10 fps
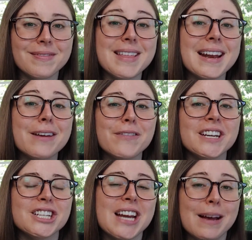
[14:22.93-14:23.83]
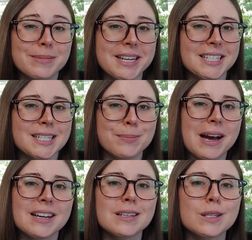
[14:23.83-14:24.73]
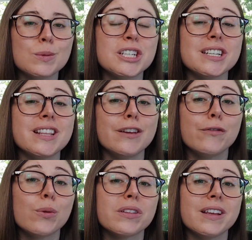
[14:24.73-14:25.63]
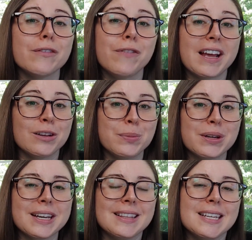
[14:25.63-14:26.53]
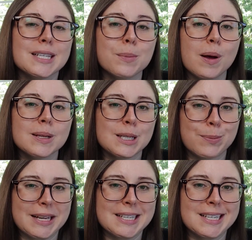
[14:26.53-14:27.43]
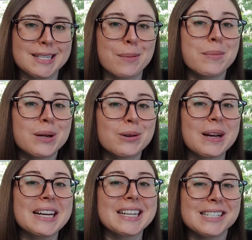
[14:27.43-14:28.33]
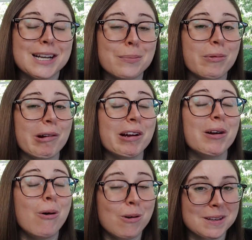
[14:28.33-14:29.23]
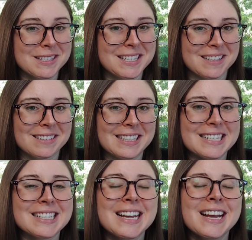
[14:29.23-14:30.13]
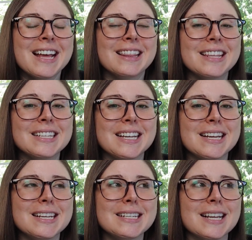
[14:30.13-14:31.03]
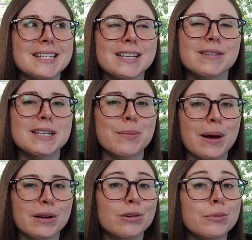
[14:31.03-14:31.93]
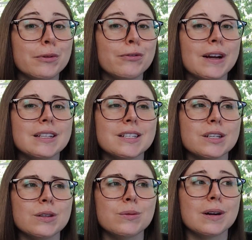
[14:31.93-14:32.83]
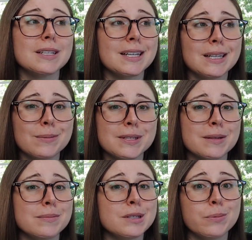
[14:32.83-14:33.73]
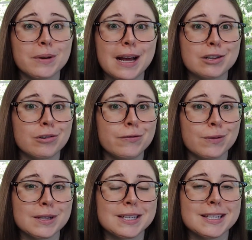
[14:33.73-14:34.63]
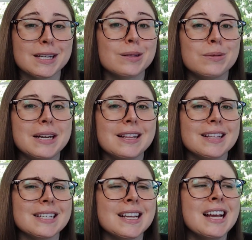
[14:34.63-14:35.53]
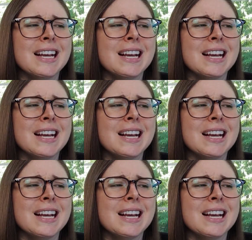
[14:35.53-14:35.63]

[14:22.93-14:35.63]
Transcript: Then I finished Empty Smiles, which is the fourth and final book in the Small Spaces middle grade contemporary horror series. This is a series about a group of friends who are dealing with some supernatural forces, including this